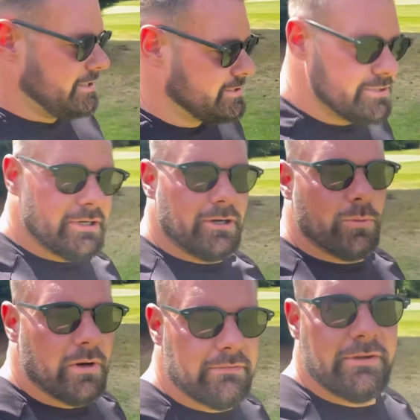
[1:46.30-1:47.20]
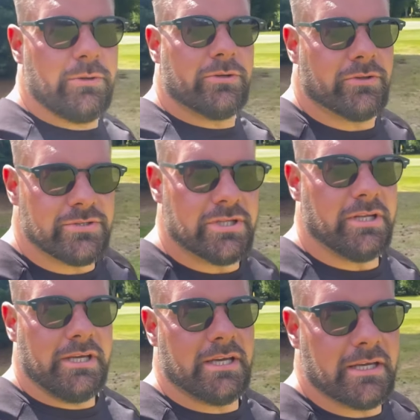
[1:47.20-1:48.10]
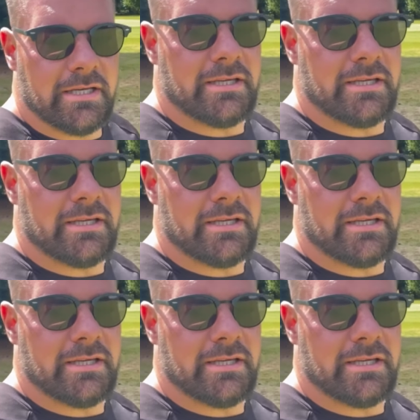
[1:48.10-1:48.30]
So what have you done today?